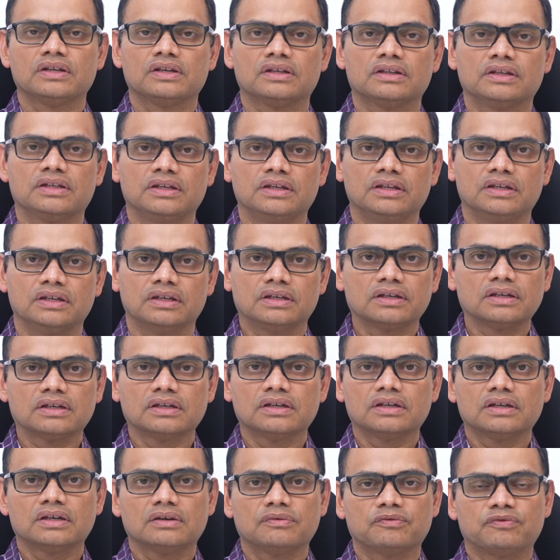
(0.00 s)
the
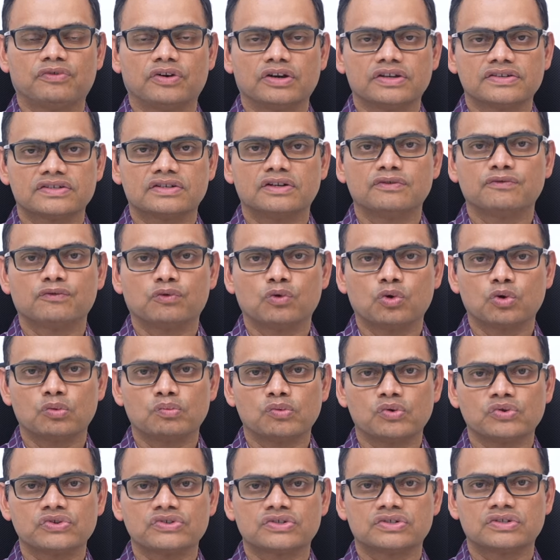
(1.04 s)
first and
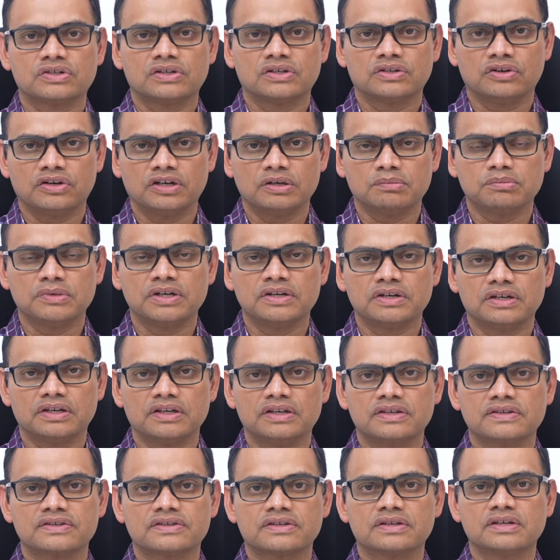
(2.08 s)
foremost treatment
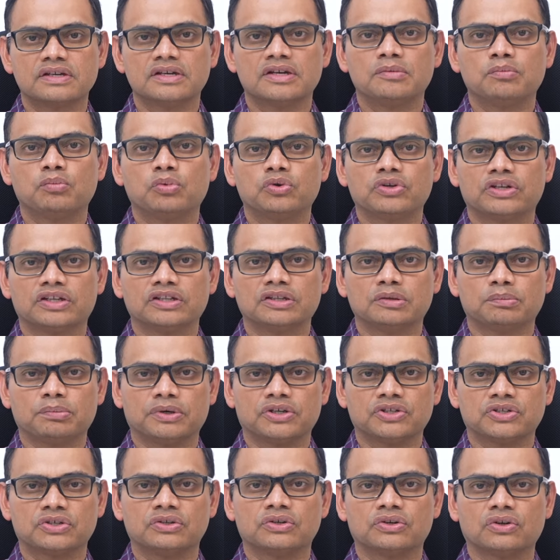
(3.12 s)
is putting the
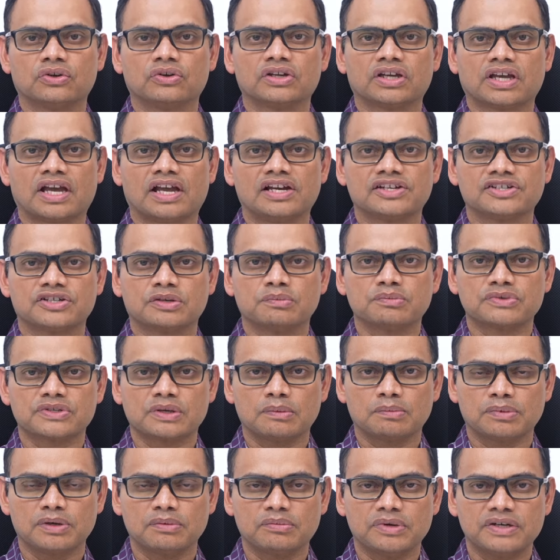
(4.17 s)
patient on calcium
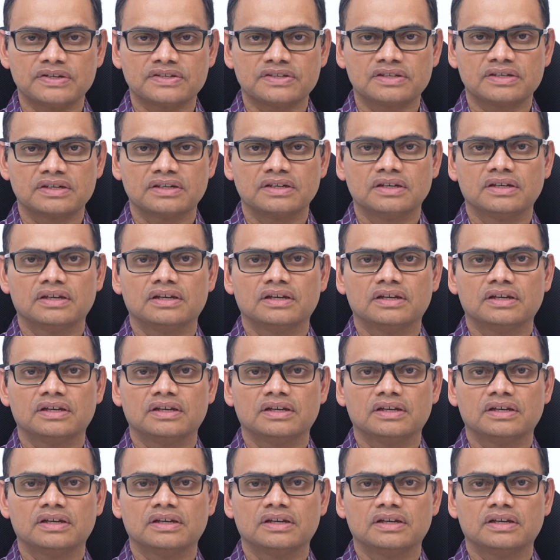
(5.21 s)
supplements.